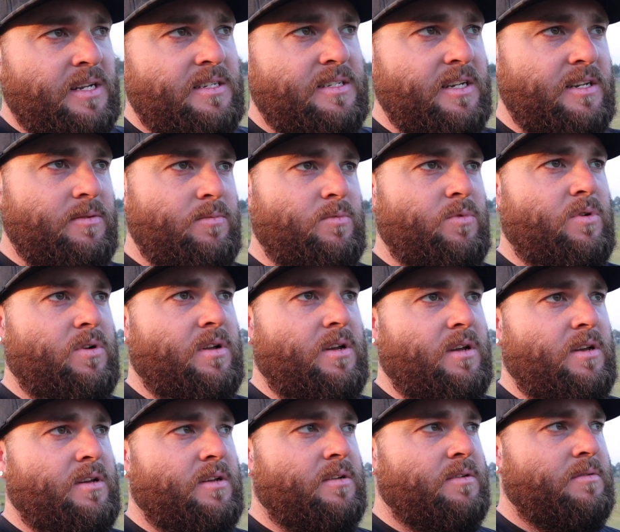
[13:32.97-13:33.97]
didn't want
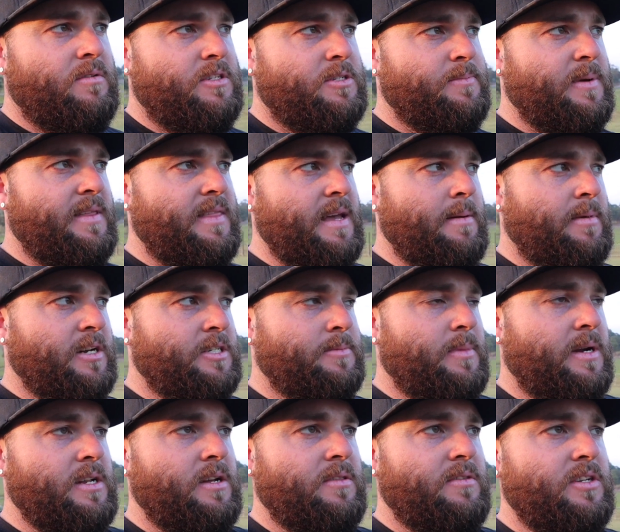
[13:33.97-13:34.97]
to spend that much
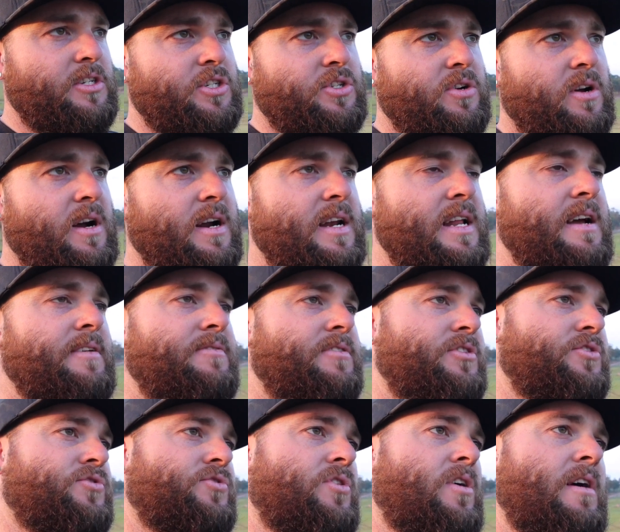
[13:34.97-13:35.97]
money on this truck and have to
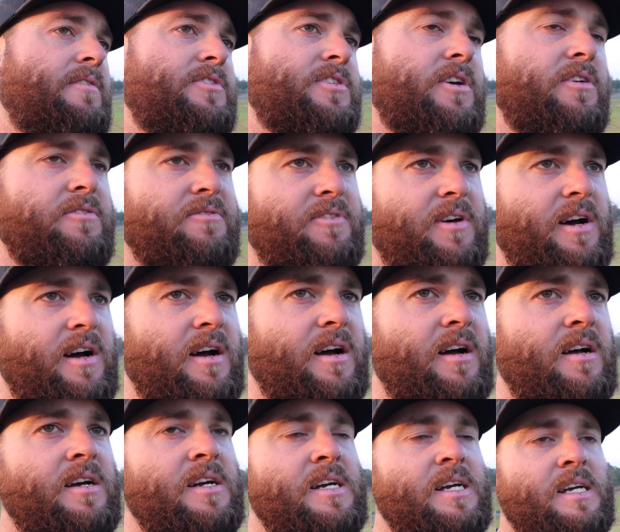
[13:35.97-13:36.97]
drive so
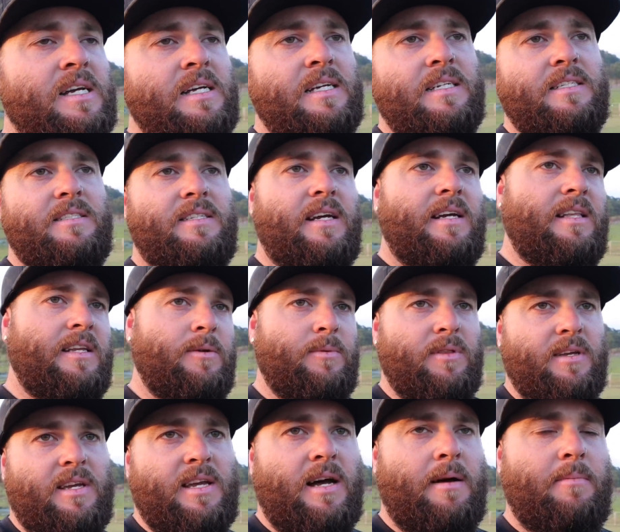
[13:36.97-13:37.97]
far, dealing with
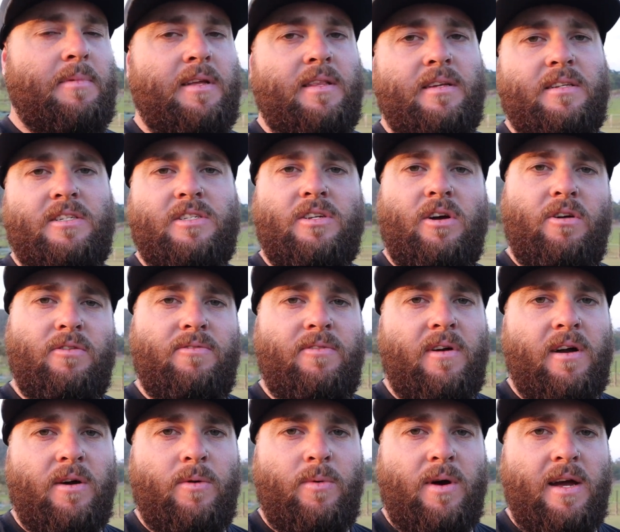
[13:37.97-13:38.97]
a company that's so
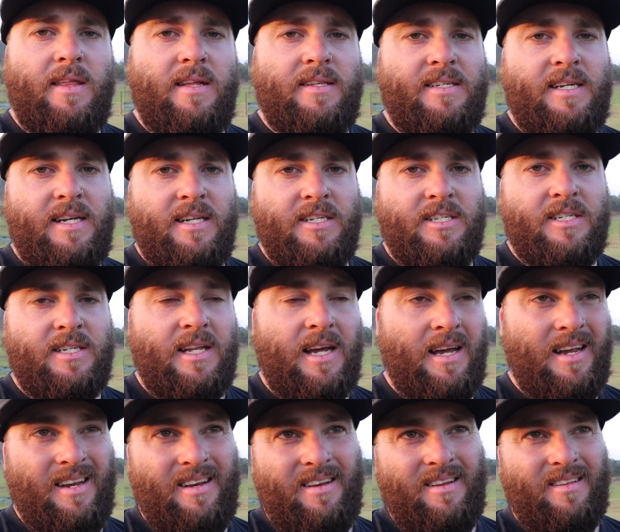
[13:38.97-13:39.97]
far away, that's interstate.